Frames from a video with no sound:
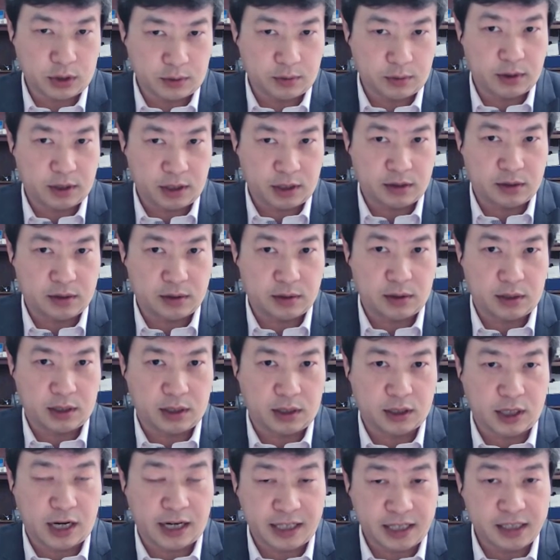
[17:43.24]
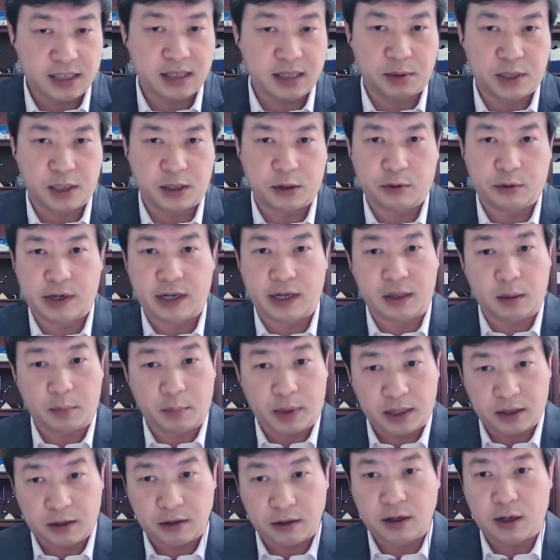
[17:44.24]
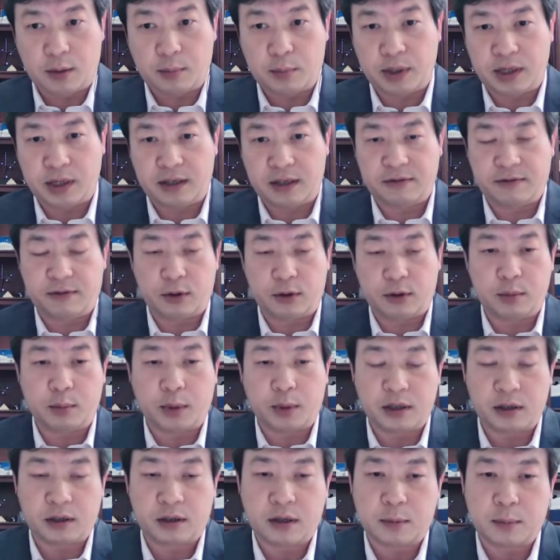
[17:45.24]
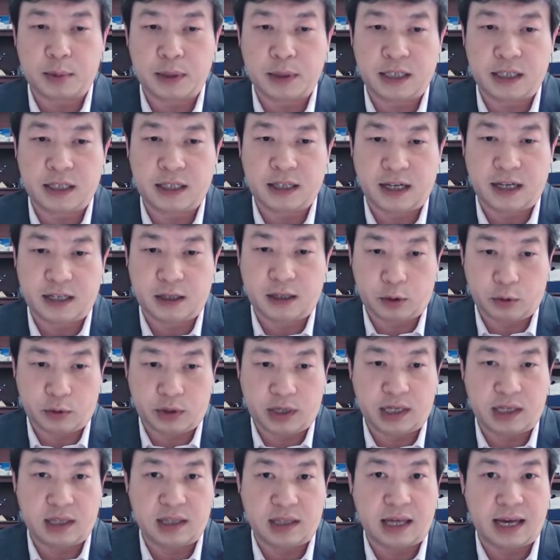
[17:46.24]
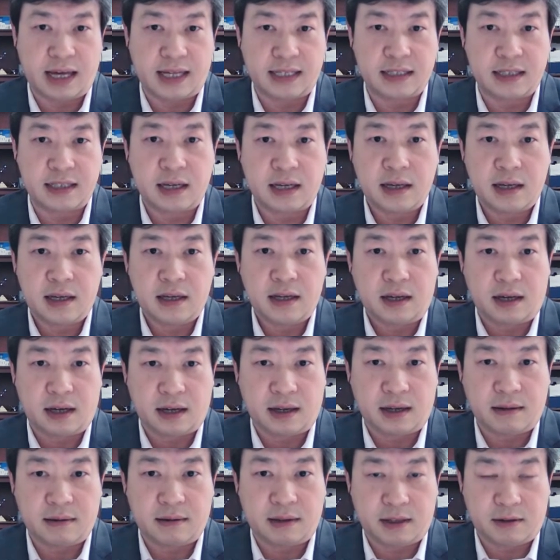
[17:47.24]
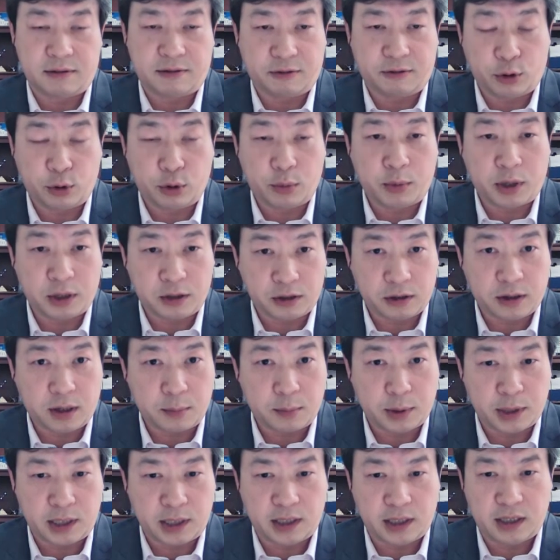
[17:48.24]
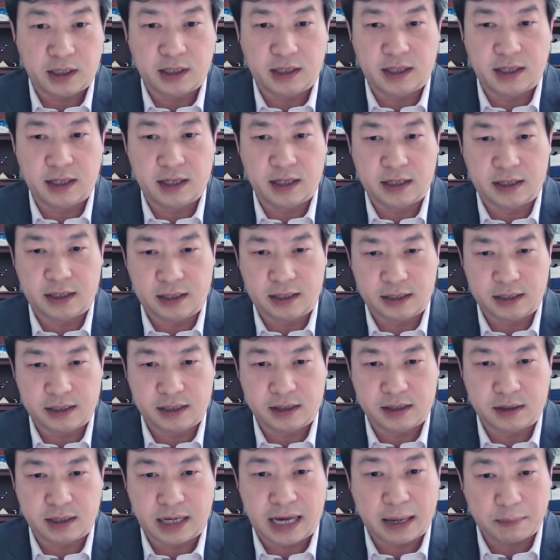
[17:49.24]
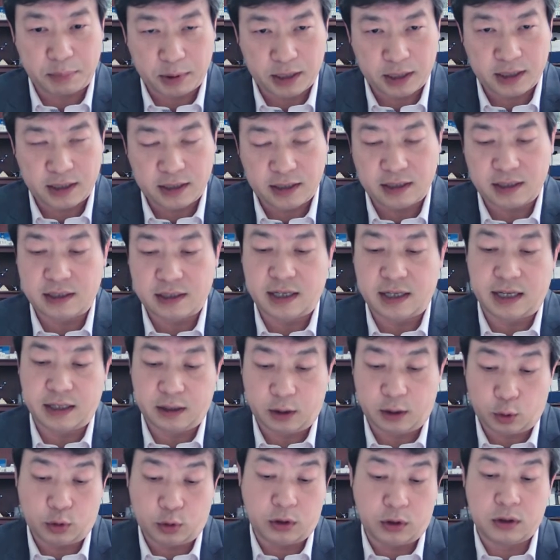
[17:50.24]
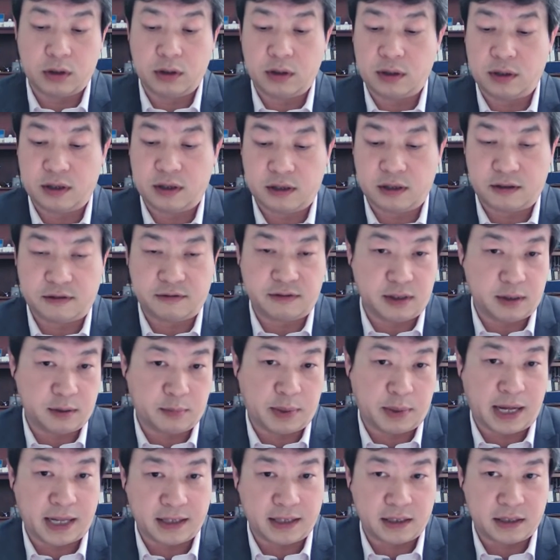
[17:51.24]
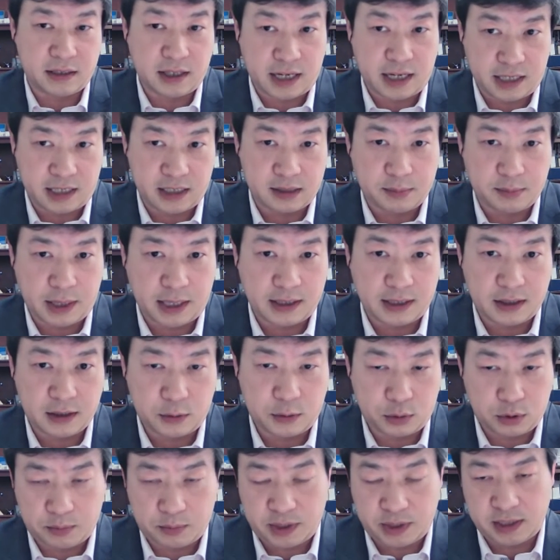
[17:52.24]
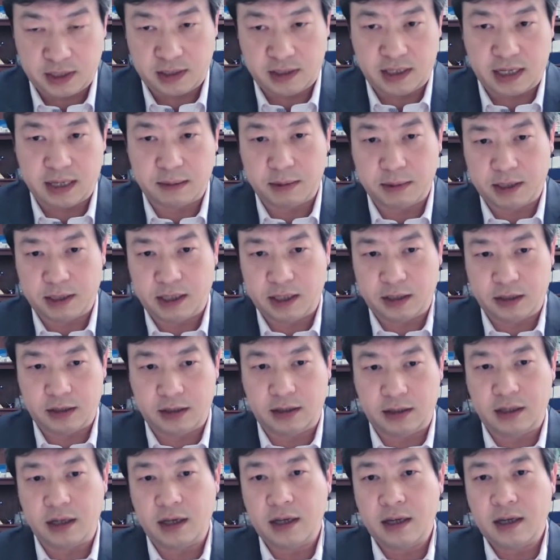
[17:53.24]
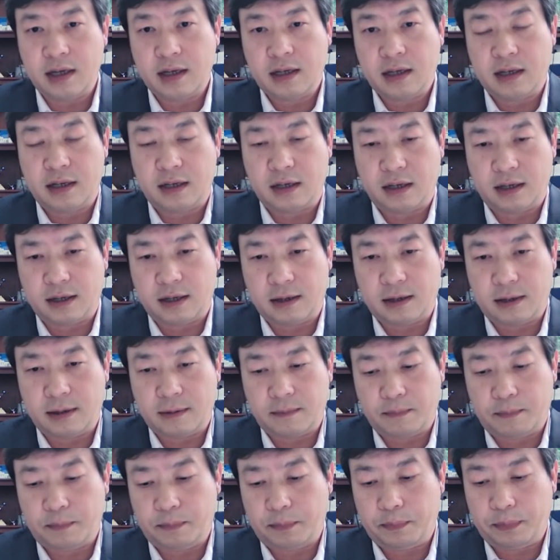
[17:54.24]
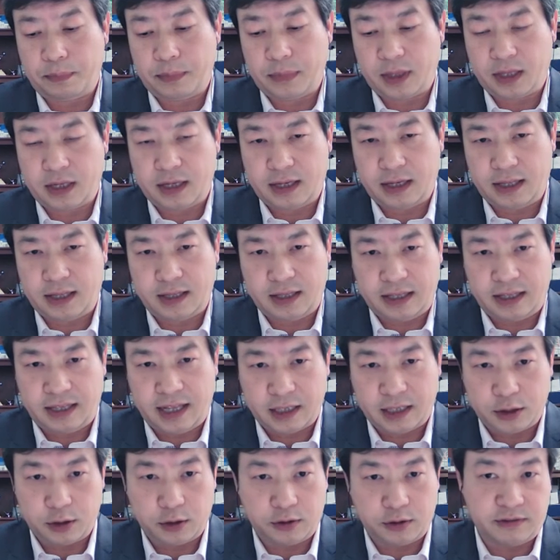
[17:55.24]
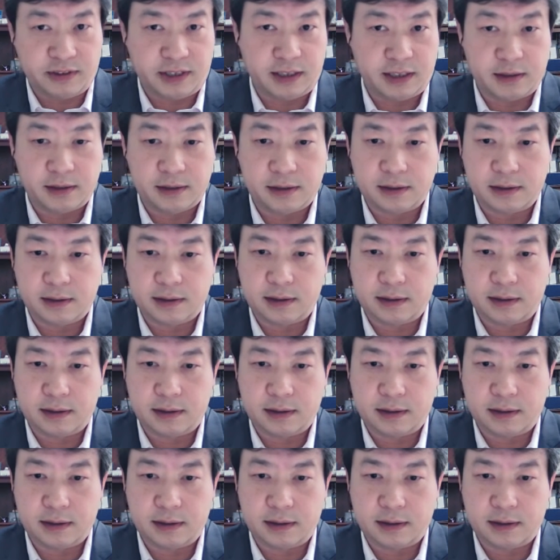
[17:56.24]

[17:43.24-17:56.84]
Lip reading: this Chinese subsidiary and the mother company, foreign mother company, can agree that the foreign mother company is the applicant and owner of the Chinese patent or PCT application and the national phase